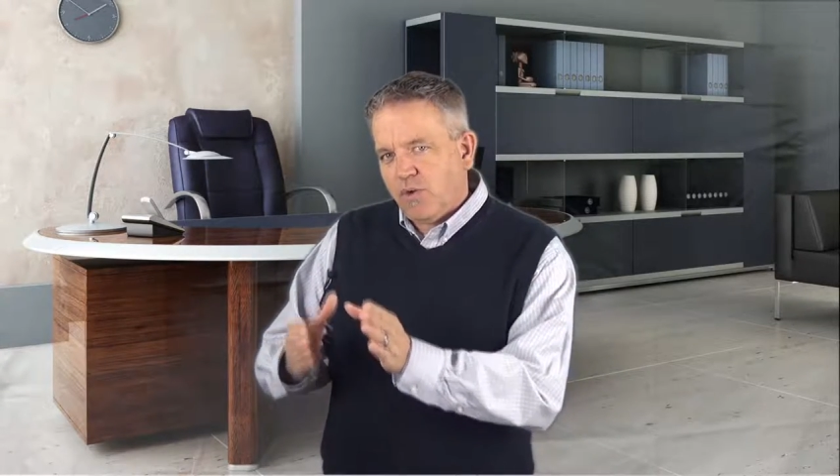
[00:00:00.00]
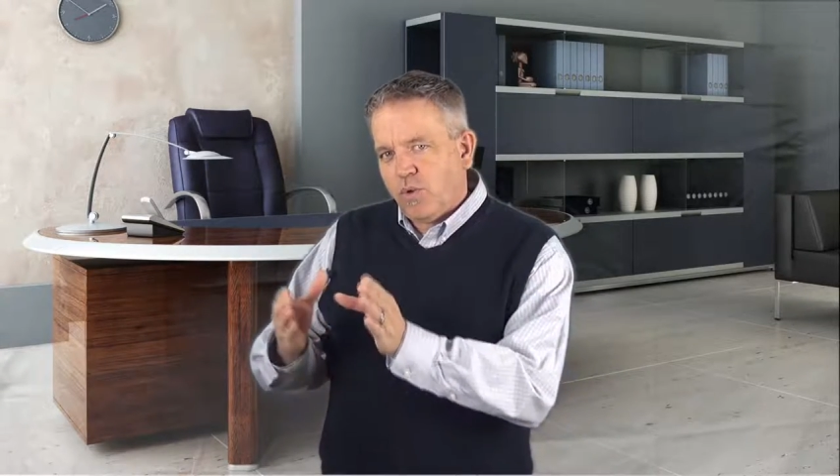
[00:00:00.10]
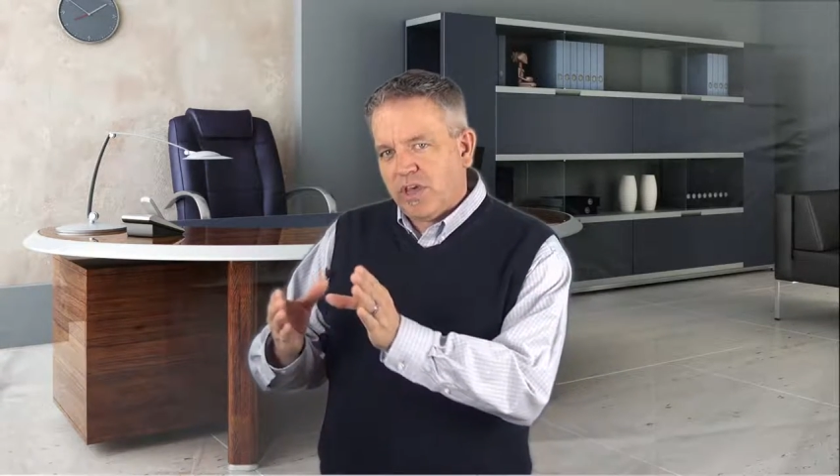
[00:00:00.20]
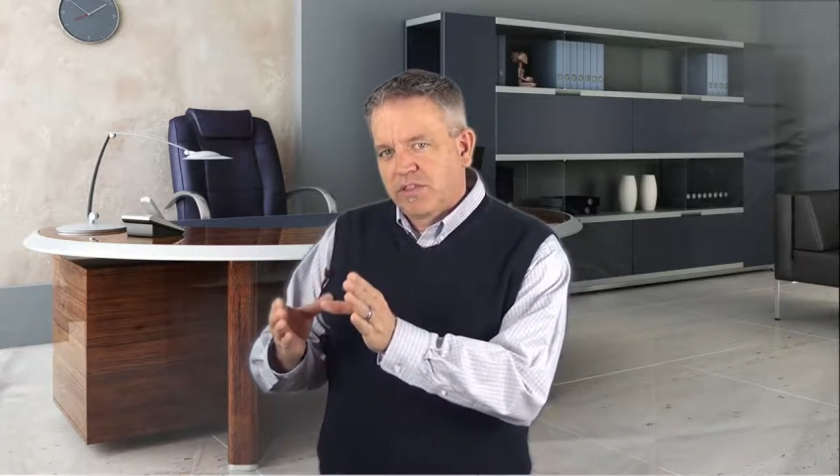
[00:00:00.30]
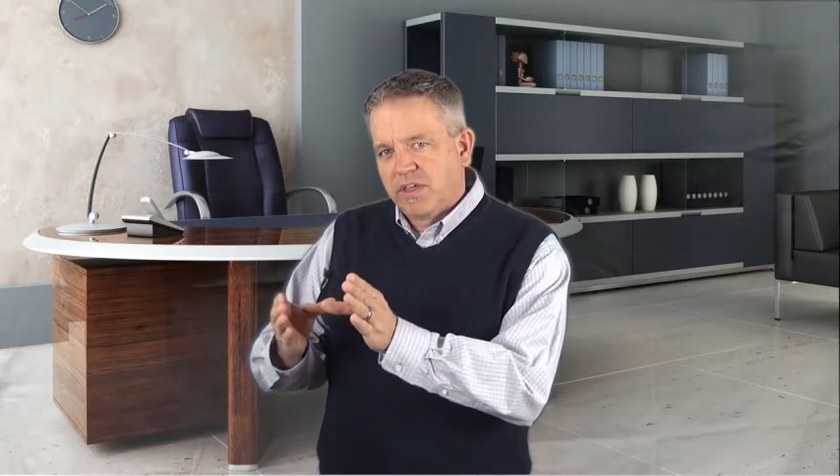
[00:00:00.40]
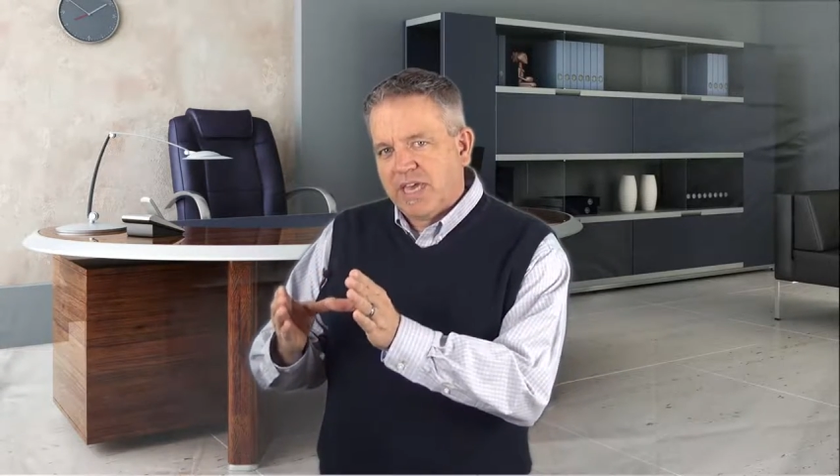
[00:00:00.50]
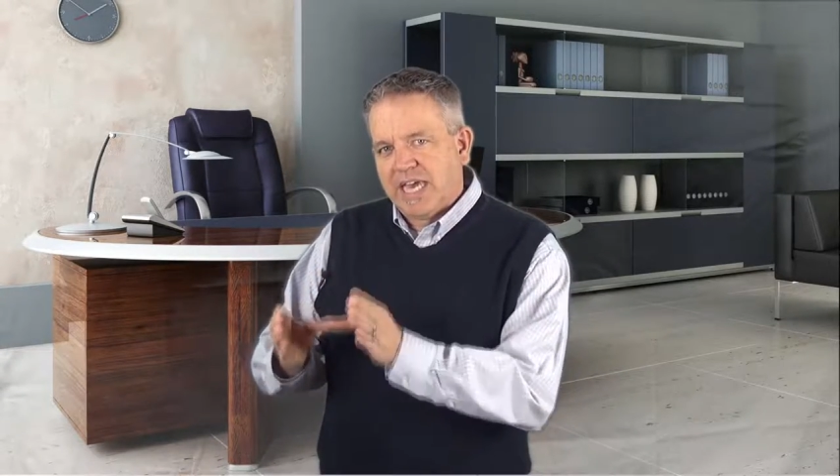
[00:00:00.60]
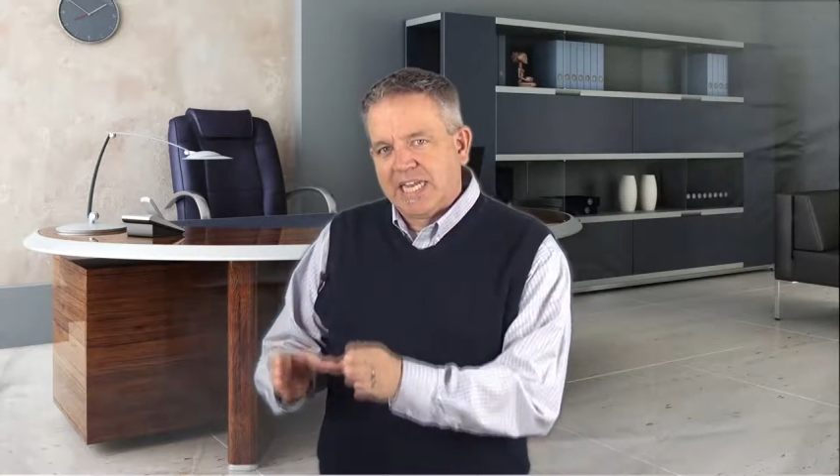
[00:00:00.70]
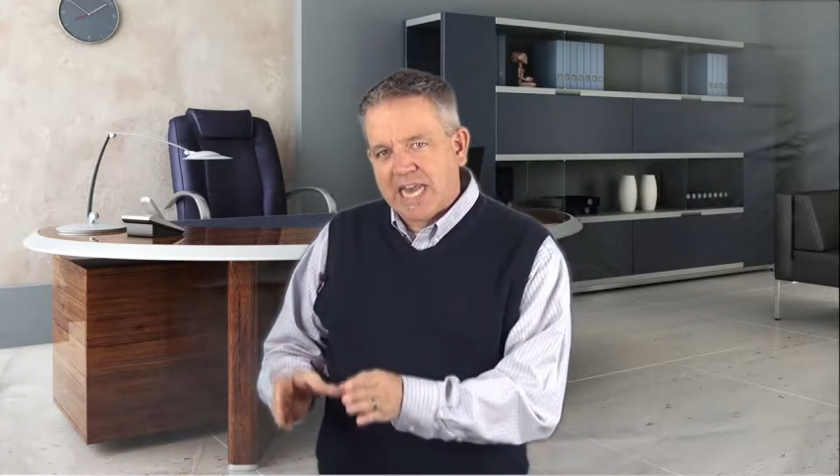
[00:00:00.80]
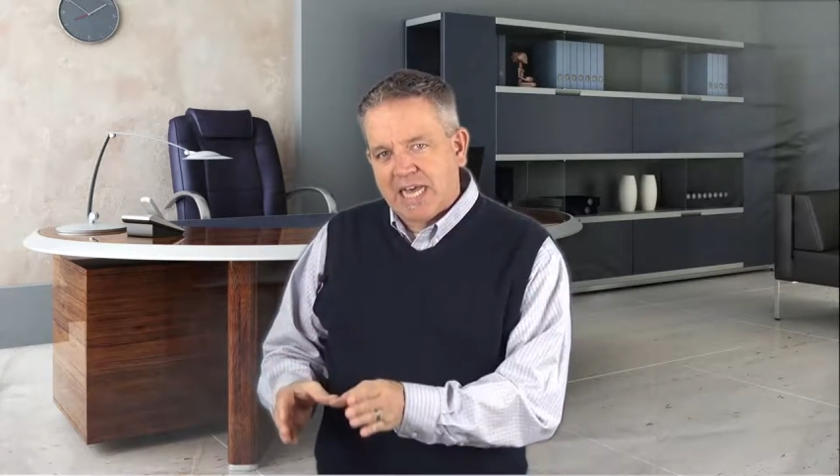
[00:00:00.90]
with
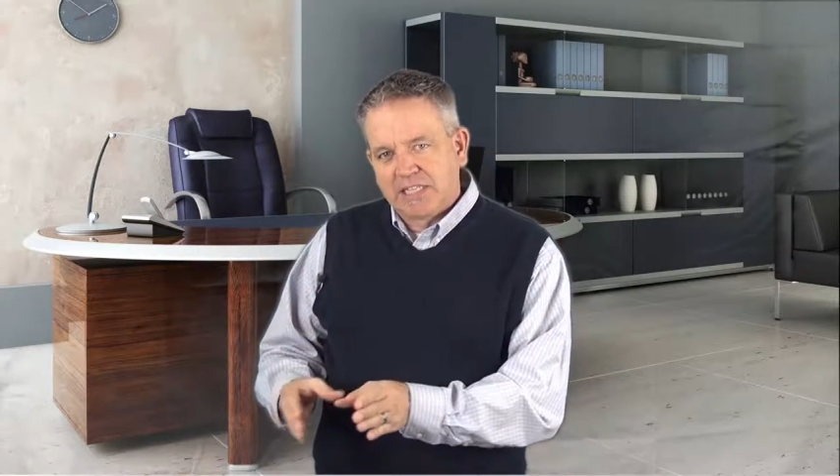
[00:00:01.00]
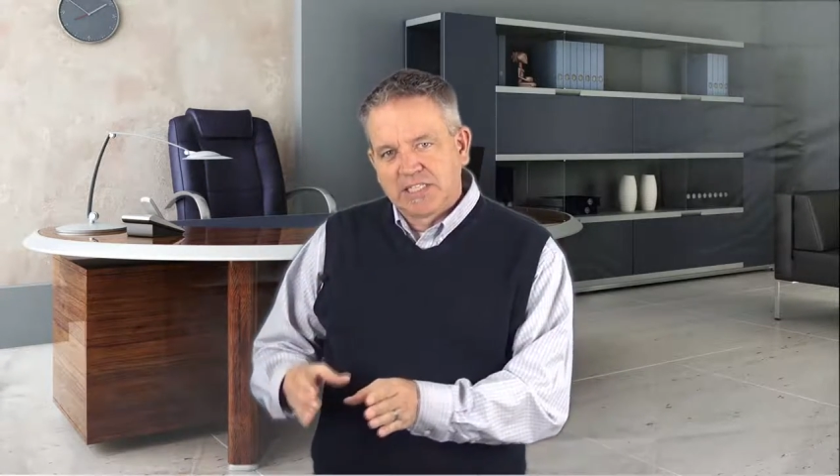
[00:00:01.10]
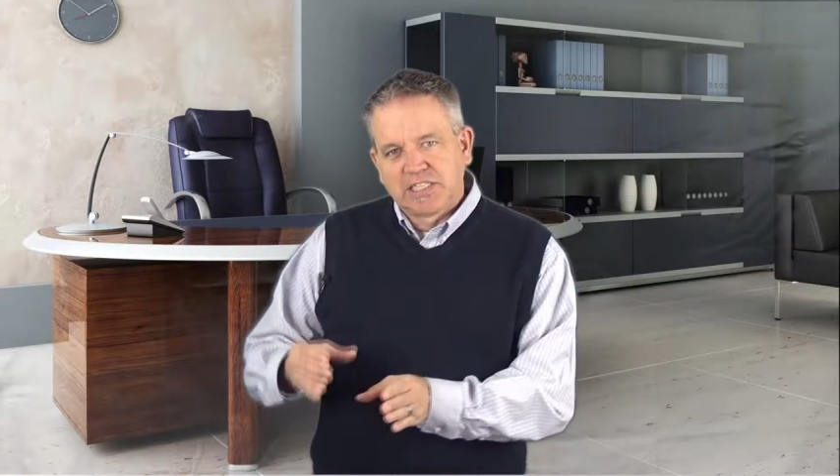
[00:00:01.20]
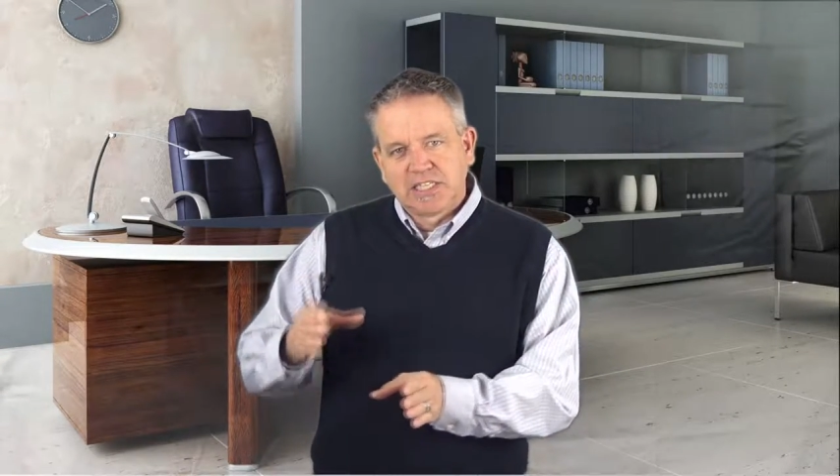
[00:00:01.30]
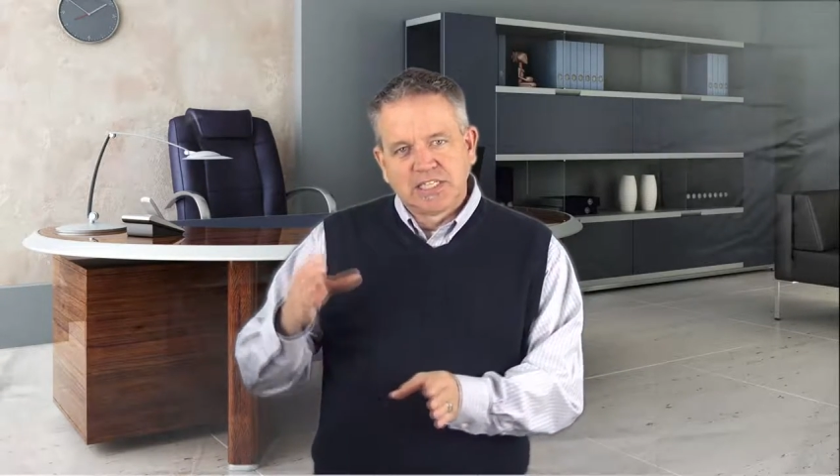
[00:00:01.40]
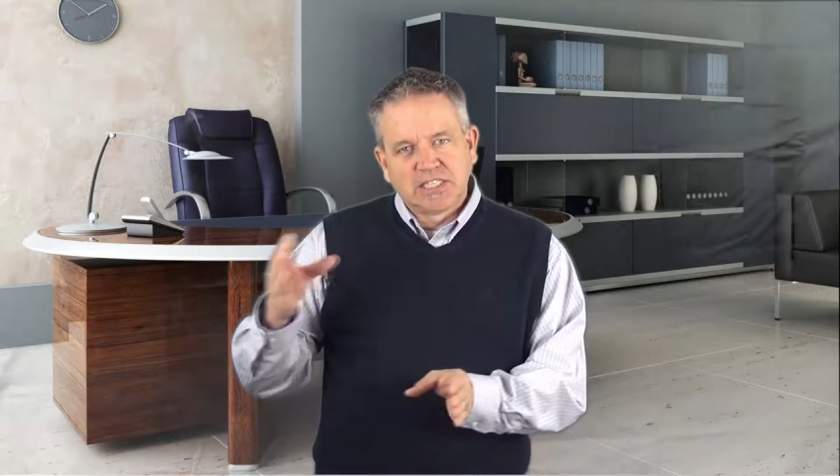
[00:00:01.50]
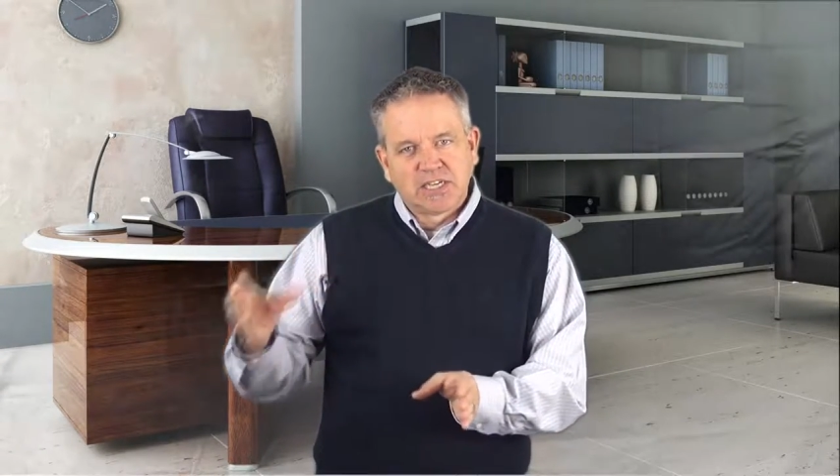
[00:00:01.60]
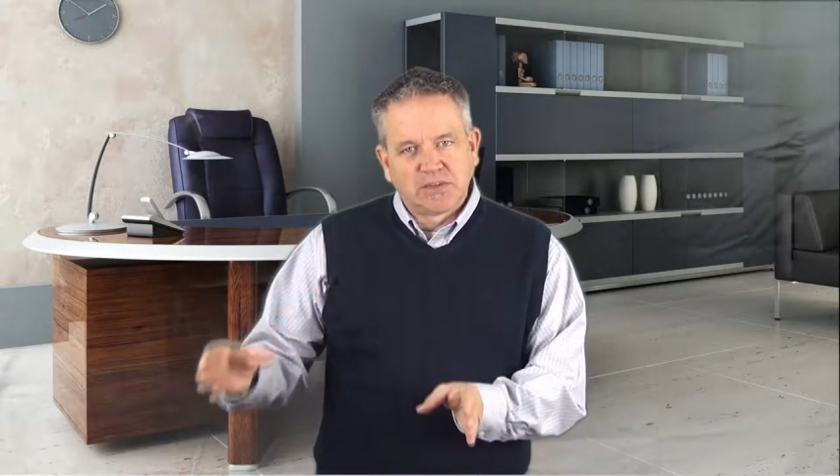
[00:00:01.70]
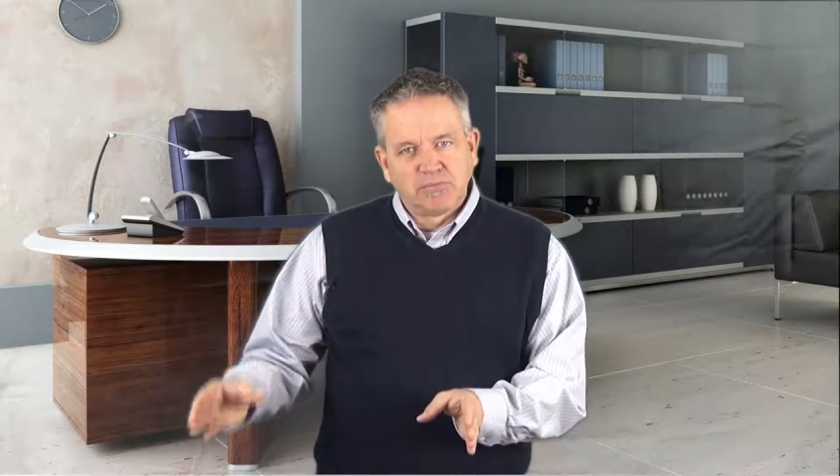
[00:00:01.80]
analysis and